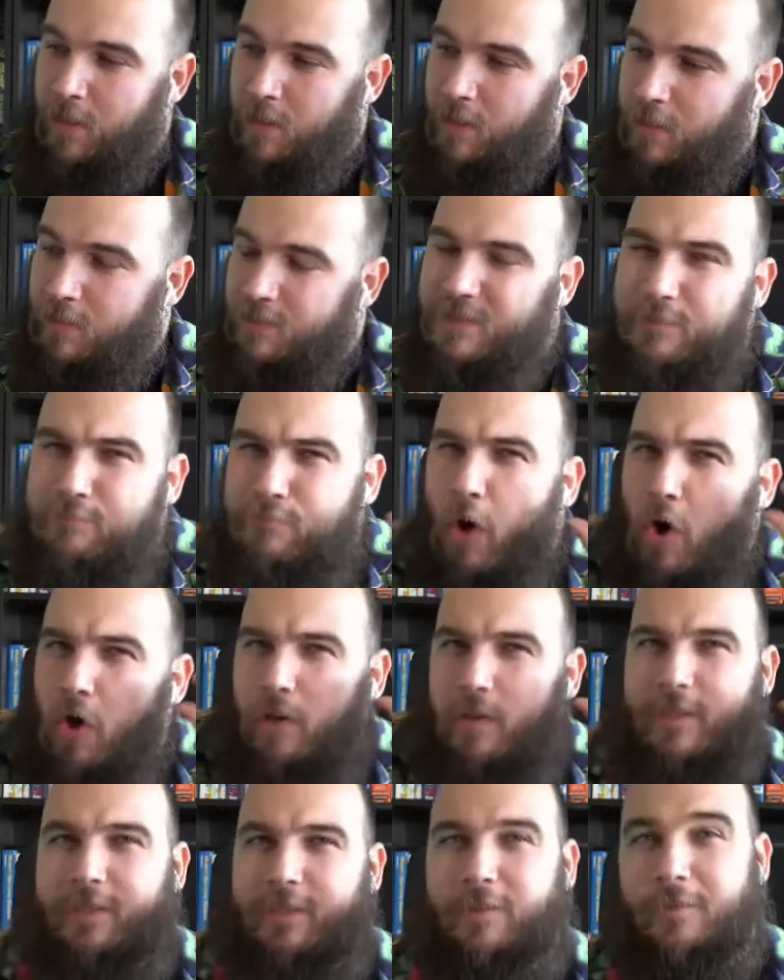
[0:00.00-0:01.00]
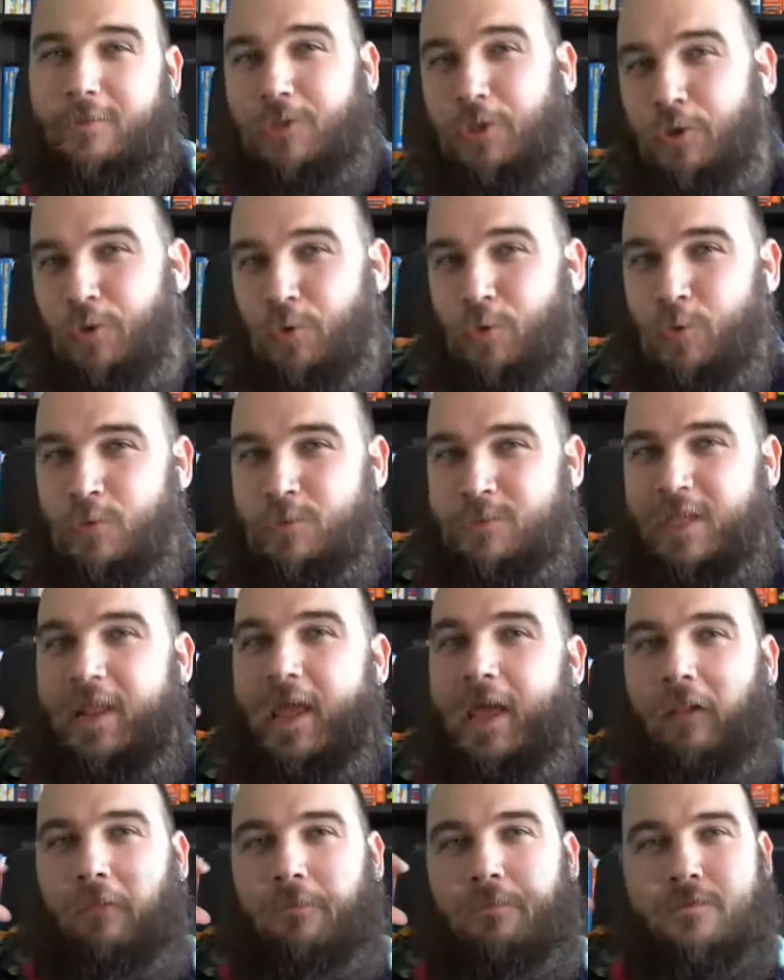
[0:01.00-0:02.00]
small little tools that
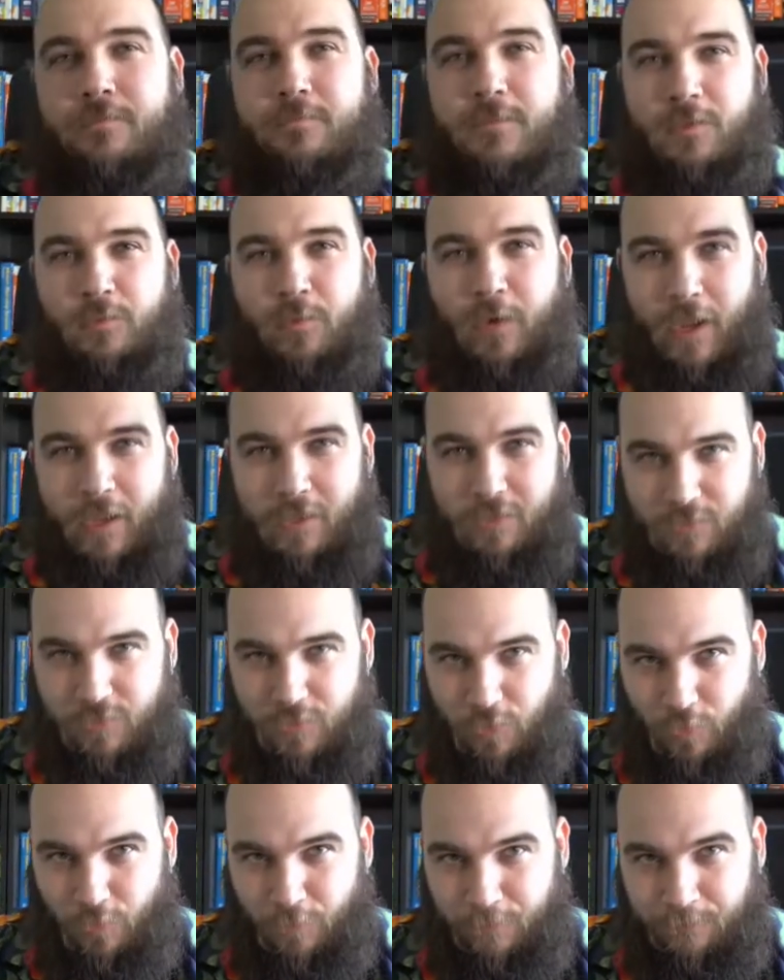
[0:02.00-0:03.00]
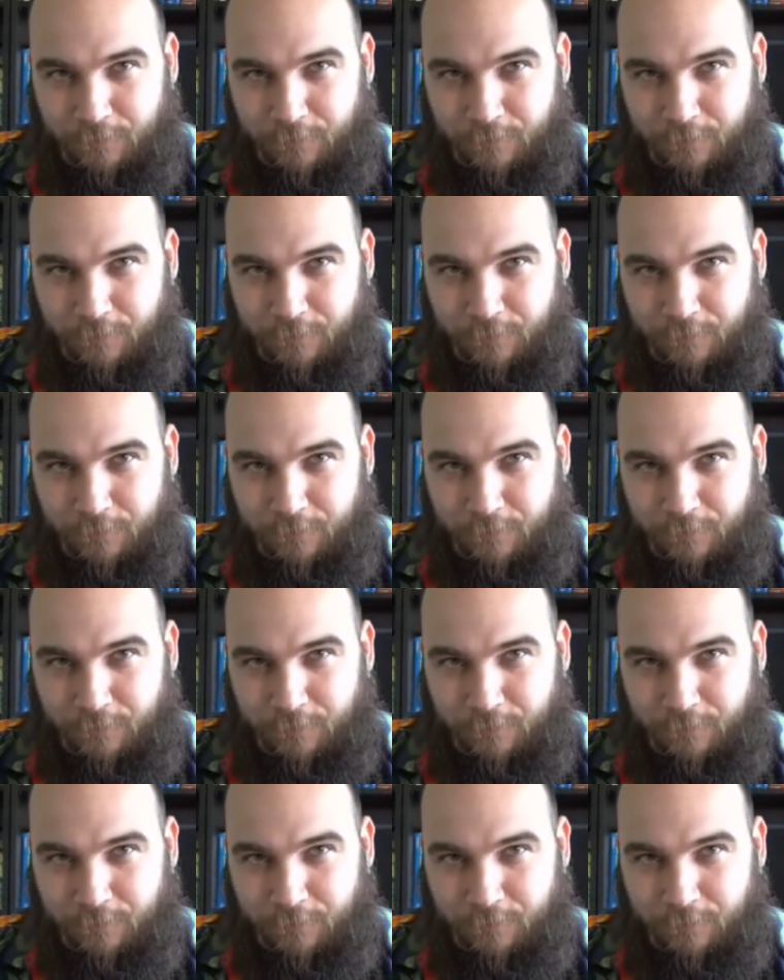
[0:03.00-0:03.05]
help me what I do.